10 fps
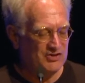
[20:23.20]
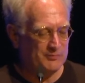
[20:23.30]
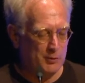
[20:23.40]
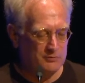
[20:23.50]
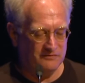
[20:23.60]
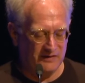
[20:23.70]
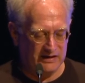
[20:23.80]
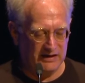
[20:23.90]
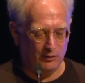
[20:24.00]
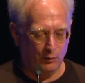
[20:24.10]

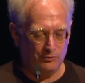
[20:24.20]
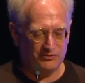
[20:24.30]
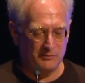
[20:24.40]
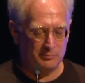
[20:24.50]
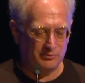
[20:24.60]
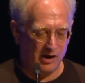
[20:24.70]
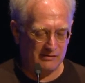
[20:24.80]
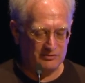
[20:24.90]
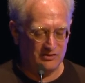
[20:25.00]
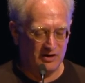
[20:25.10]
Spoon-feeding also
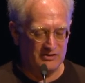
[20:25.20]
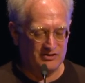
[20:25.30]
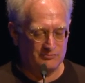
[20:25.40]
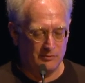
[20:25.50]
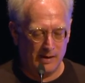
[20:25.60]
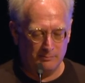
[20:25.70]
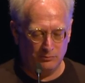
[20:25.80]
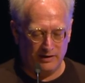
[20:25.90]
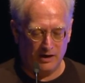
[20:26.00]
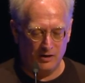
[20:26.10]
prioritizes
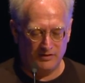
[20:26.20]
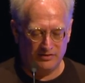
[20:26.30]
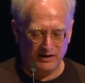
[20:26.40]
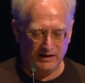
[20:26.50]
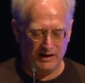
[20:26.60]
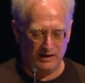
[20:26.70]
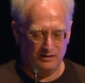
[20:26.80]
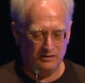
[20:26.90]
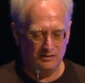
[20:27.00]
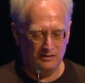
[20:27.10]
remembering over thinking
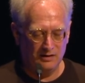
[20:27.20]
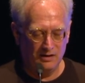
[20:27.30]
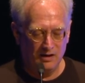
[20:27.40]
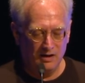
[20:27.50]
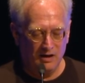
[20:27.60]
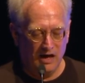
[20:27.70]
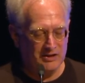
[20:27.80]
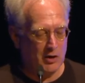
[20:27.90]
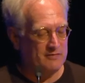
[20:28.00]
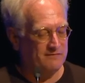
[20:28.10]

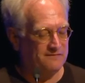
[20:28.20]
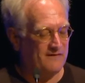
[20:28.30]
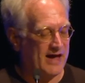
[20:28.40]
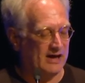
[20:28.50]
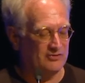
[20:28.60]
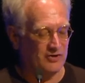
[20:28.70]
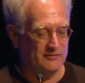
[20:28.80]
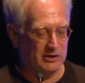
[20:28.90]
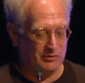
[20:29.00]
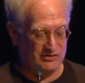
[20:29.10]
and knowing facts
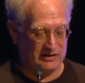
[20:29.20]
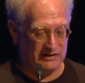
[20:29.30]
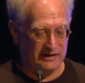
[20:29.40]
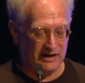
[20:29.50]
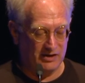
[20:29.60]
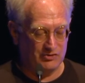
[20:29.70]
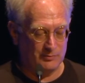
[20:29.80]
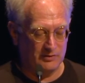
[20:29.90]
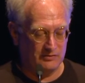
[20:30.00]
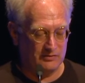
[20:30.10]
over critical
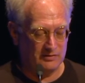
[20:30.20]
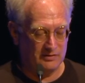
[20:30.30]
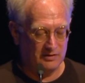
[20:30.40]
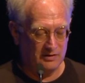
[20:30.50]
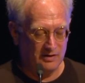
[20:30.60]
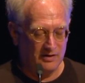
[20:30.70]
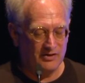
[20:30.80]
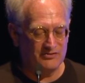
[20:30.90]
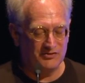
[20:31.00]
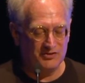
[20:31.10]
engagement,
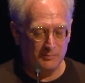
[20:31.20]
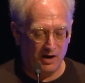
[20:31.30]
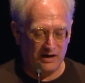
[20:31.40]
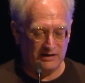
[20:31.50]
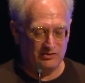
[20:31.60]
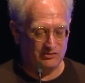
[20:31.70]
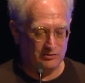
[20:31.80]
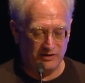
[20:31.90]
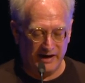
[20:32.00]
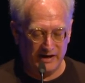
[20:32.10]
thus undermining
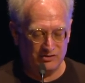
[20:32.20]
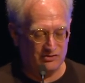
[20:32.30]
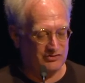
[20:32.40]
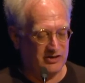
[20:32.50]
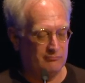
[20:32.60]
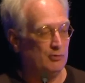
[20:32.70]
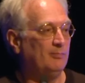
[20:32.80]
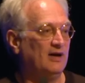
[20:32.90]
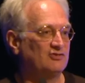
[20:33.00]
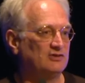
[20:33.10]
student agency and
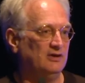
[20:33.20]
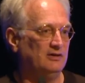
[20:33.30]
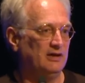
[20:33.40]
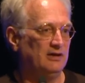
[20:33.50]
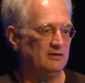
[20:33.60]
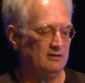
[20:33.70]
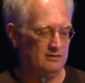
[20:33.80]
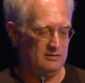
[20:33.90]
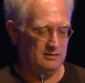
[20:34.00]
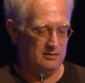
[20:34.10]
robust learning.
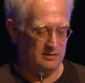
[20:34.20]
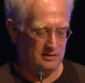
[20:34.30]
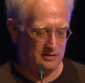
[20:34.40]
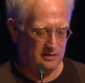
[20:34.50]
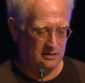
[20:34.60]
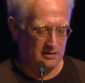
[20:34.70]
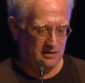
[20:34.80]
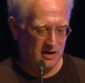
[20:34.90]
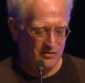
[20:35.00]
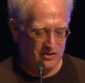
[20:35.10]

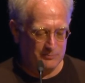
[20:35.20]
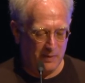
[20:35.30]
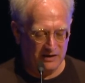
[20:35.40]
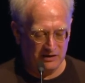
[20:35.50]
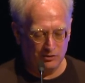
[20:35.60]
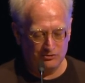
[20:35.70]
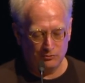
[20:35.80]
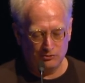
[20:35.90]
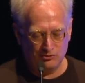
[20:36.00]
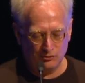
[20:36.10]
These
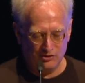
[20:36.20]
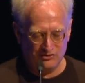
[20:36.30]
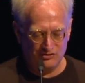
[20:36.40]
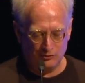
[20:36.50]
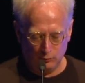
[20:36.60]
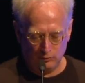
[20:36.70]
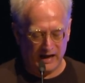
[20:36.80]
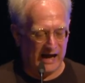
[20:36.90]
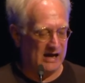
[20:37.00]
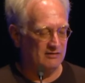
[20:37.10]
pedagogical choices all
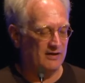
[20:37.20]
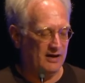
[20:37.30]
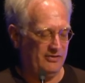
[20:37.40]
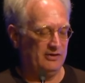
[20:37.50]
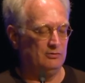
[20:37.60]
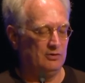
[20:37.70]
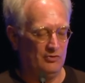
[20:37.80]
have ethical